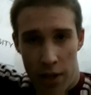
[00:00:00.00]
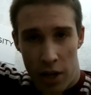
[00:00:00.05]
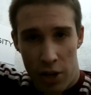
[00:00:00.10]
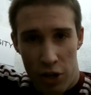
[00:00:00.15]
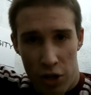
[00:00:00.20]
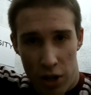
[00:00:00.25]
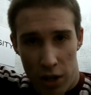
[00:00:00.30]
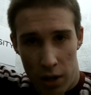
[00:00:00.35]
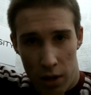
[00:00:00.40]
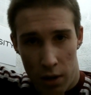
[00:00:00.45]

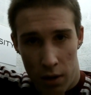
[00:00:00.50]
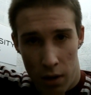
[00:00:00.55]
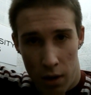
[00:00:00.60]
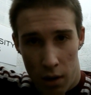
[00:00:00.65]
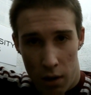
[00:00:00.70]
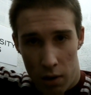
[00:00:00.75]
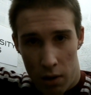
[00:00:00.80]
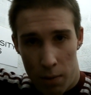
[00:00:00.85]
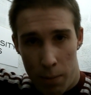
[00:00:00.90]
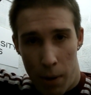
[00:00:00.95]
touching
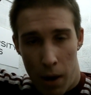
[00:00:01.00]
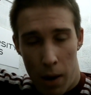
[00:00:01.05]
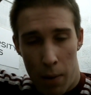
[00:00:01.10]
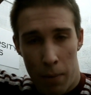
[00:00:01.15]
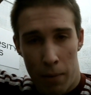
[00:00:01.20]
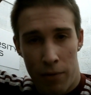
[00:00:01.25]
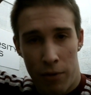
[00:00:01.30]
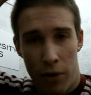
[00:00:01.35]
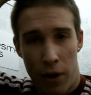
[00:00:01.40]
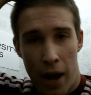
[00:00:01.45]
the bottom
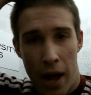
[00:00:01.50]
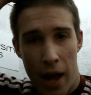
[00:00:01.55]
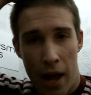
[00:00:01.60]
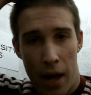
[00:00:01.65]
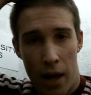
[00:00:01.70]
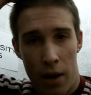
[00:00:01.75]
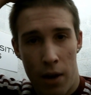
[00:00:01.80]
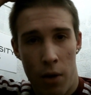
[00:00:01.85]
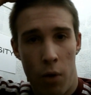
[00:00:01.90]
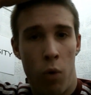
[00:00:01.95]
of your
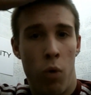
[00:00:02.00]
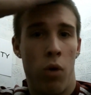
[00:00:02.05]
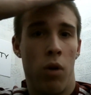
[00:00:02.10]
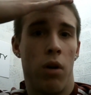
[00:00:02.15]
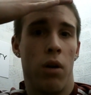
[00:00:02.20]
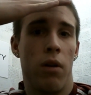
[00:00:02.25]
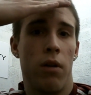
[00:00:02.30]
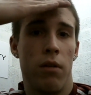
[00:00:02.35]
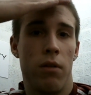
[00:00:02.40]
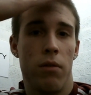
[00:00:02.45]
head
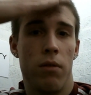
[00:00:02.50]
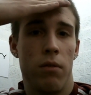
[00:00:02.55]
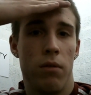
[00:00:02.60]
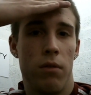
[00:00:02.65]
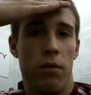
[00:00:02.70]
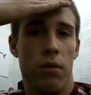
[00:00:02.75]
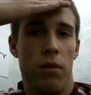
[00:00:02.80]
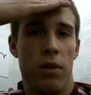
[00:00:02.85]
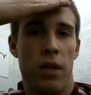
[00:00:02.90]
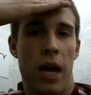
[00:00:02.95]
or
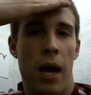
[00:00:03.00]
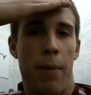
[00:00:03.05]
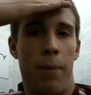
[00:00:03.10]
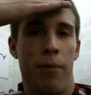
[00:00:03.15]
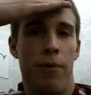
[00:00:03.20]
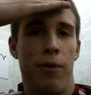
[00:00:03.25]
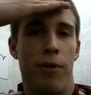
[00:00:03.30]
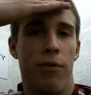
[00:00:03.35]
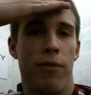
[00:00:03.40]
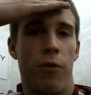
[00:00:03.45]
top
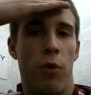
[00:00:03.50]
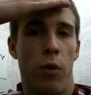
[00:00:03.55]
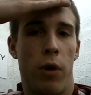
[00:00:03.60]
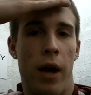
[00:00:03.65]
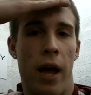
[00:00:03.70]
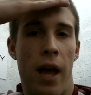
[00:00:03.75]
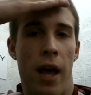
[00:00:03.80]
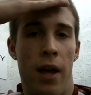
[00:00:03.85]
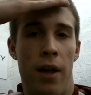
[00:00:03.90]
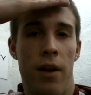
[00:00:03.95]
of your
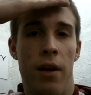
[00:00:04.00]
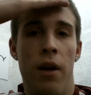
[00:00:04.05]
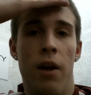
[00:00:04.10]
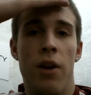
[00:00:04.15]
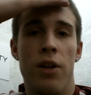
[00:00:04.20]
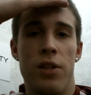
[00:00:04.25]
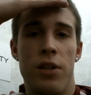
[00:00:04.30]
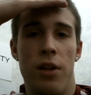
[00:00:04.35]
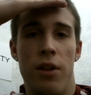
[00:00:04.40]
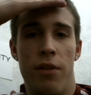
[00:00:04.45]
forehead
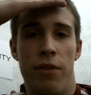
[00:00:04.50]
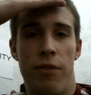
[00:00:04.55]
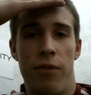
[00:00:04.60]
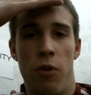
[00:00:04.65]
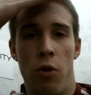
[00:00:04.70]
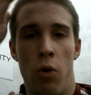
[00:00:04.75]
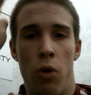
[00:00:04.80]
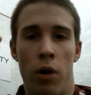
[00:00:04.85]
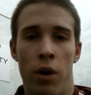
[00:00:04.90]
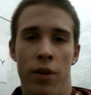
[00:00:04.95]
to the
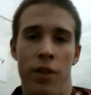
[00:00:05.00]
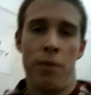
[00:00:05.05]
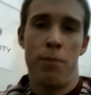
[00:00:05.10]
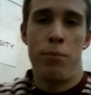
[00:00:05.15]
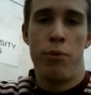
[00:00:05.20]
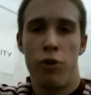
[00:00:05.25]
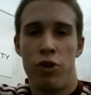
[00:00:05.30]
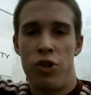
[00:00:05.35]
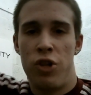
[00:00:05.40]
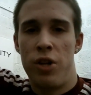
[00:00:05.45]
floor, and then
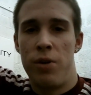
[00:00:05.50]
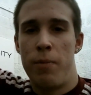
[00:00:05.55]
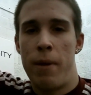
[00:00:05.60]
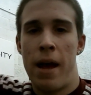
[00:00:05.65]
pushing